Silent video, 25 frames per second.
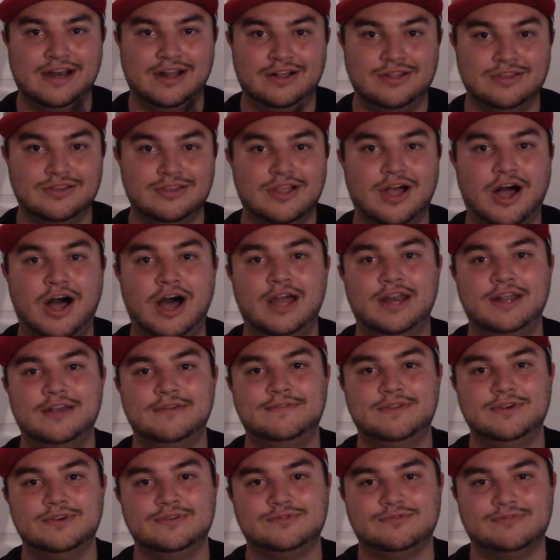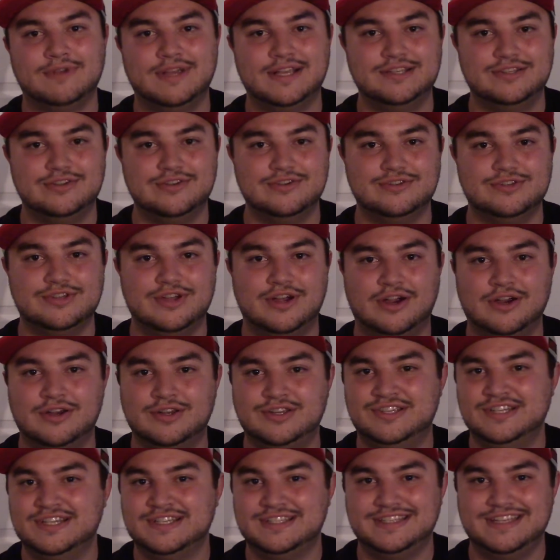a lot of those racers are
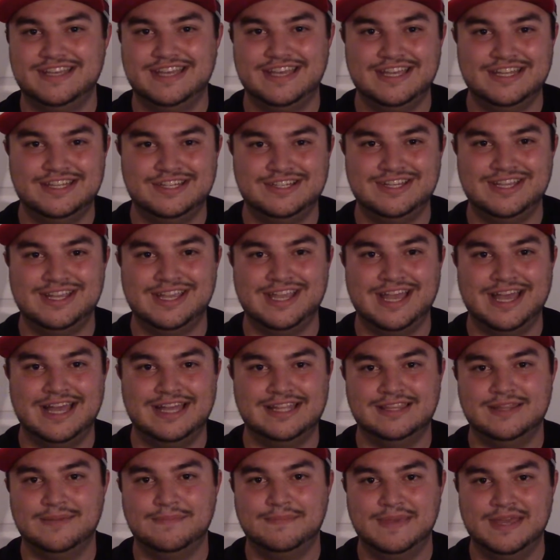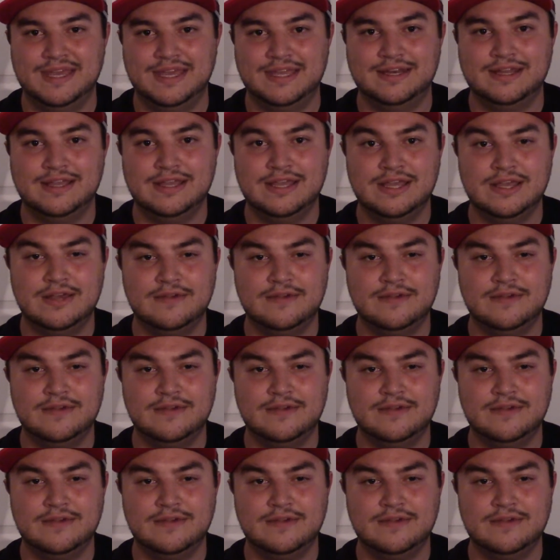just itching at the bit